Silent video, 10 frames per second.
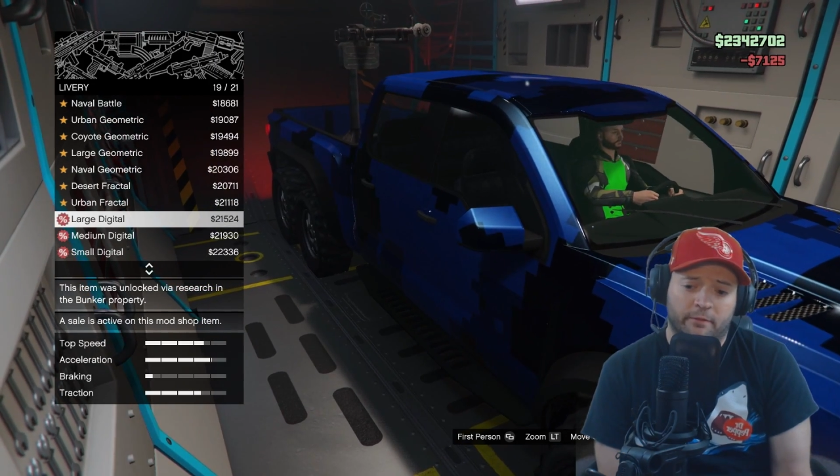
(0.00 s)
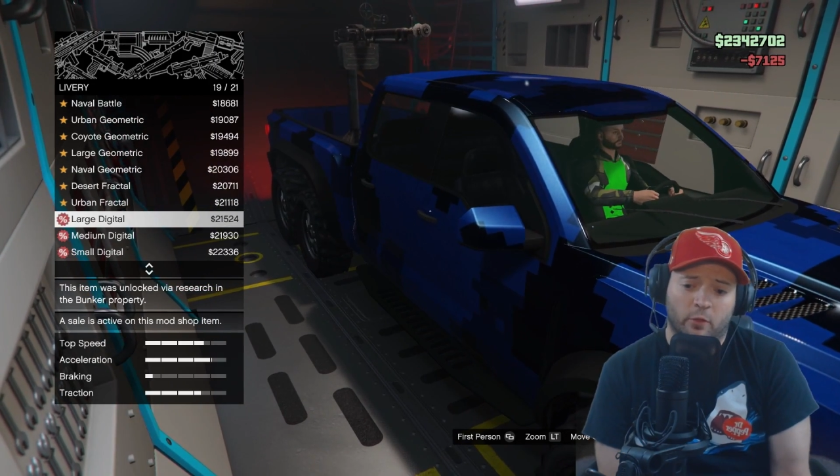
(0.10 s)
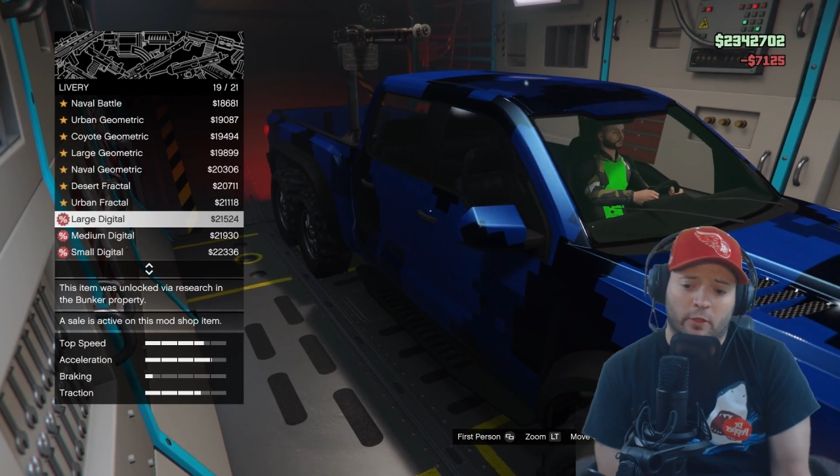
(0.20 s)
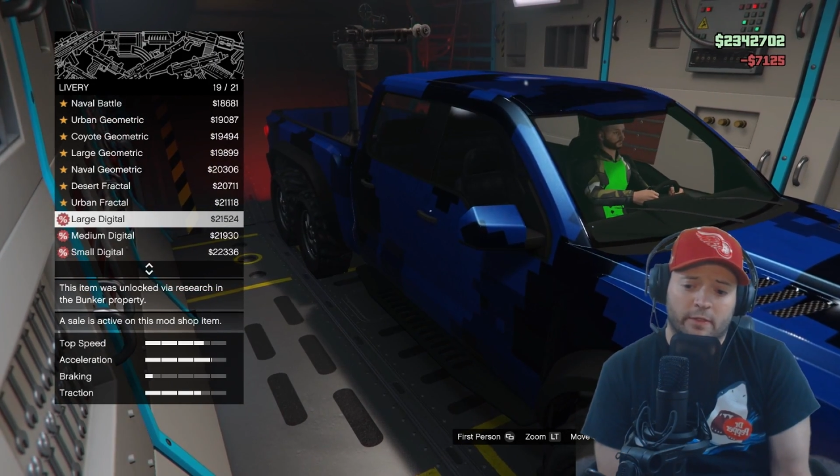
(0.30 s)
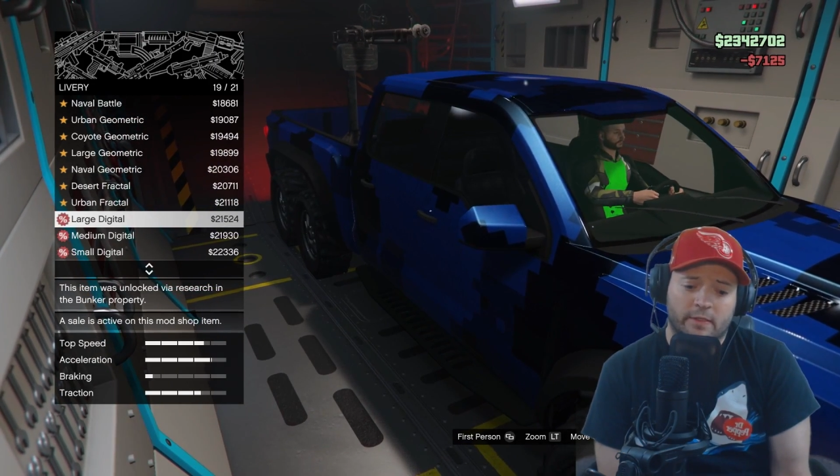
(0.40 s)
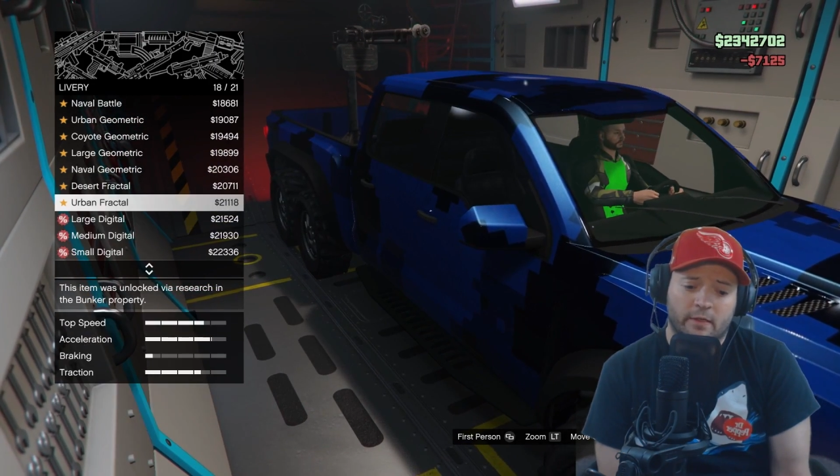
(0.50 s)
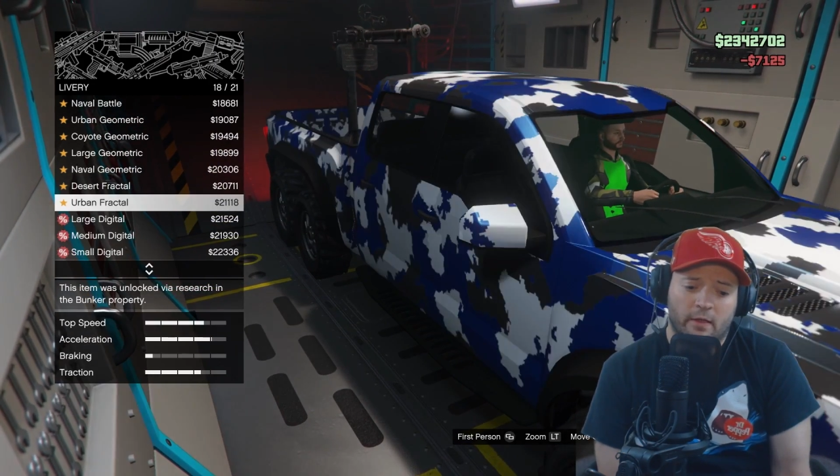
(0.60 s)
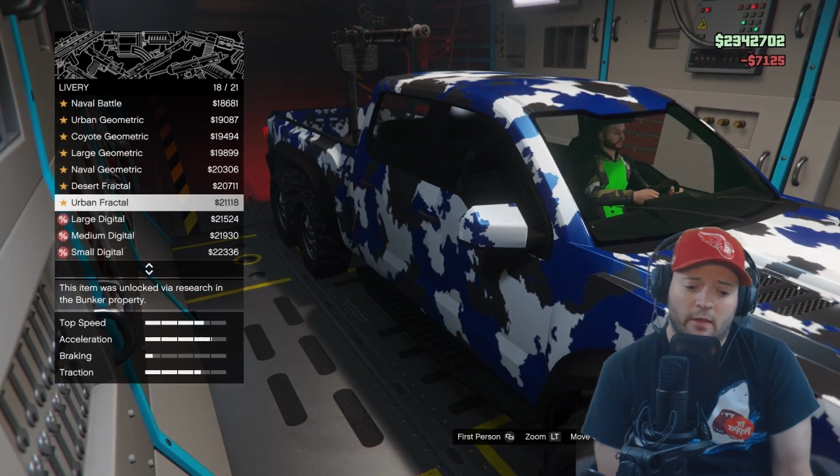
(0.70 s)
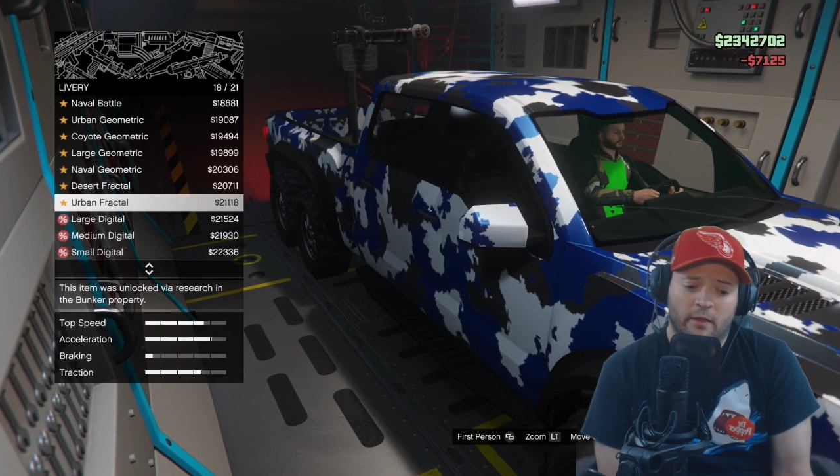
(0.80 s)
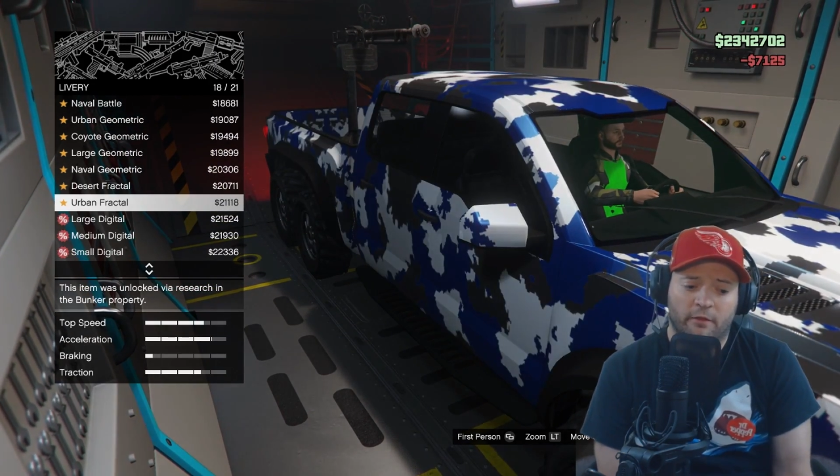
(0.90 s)
of looks,
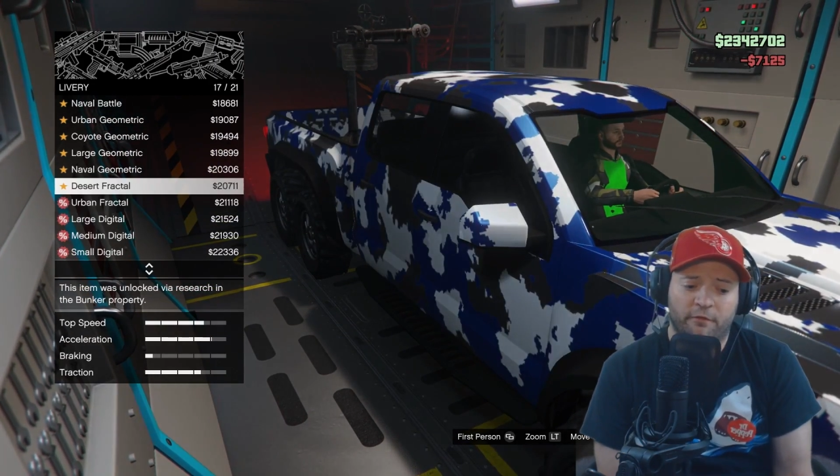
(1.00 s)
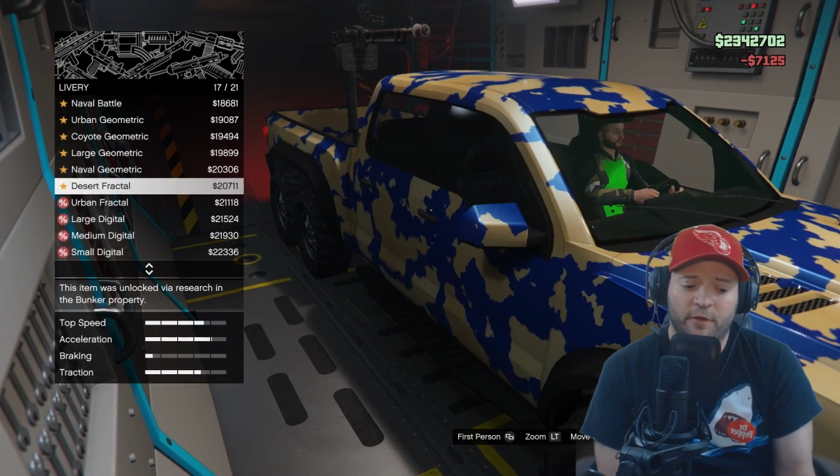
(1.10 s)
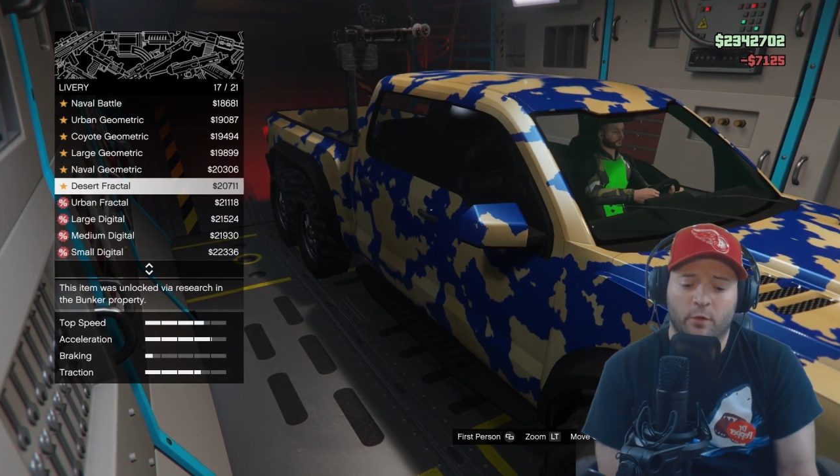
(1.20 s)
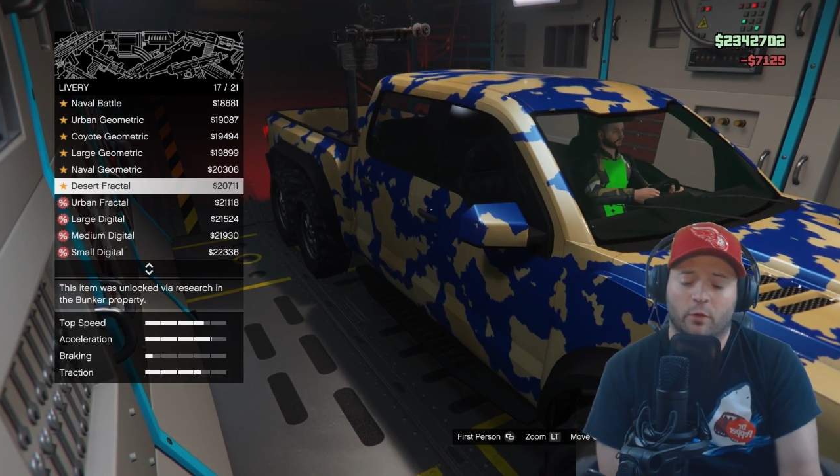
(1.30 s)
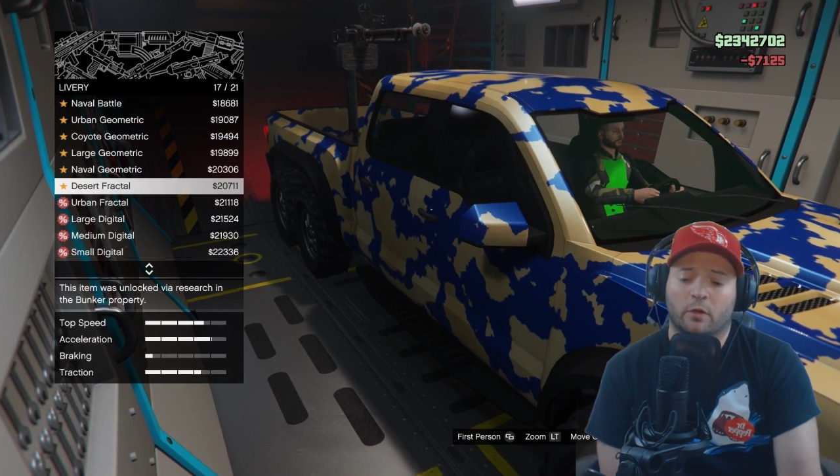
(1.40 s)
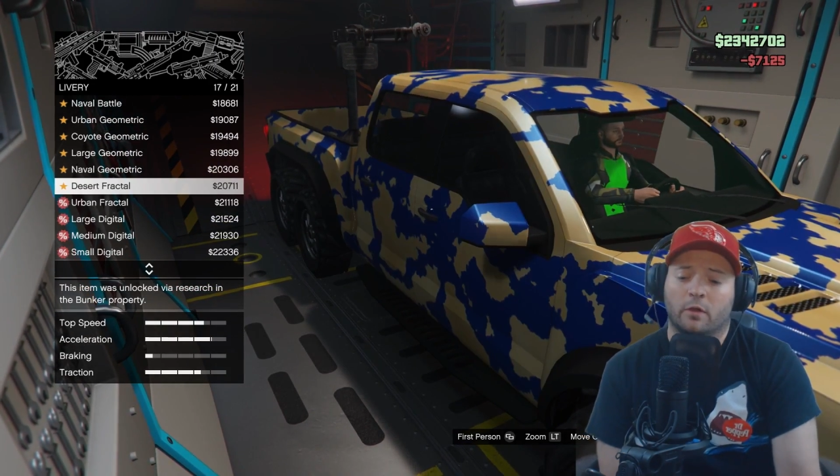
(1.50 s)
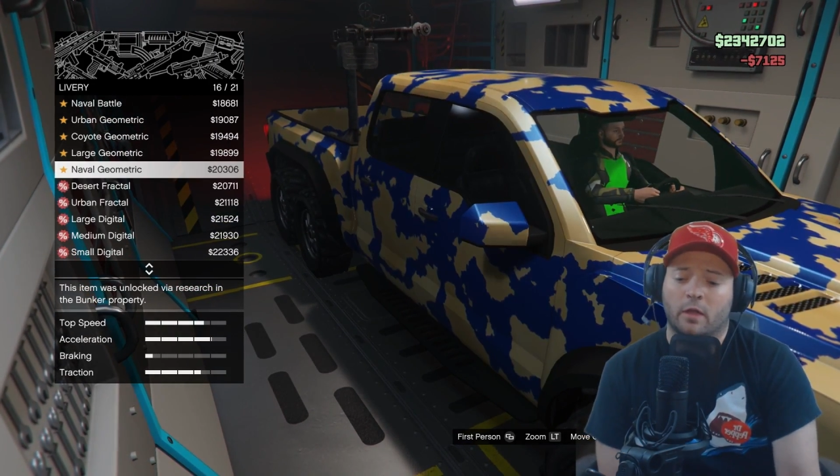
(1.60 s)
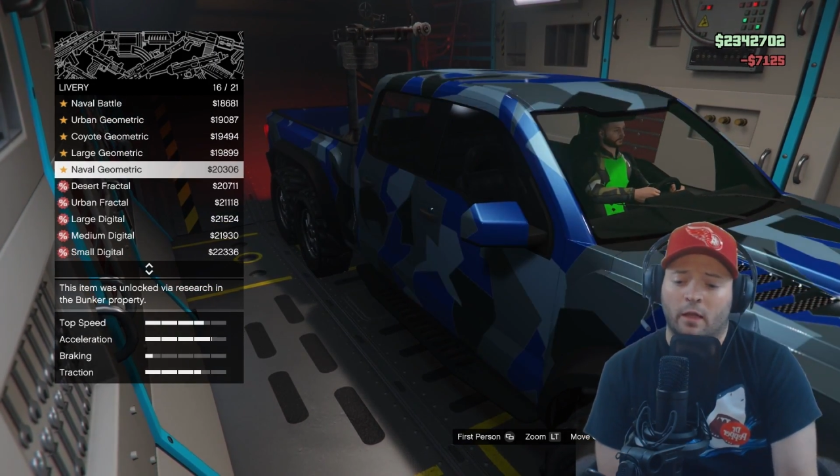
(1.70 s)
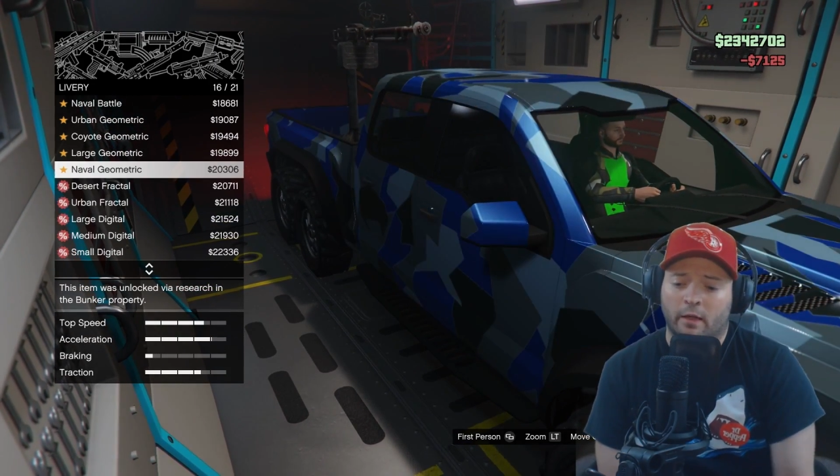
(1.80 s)
the fewer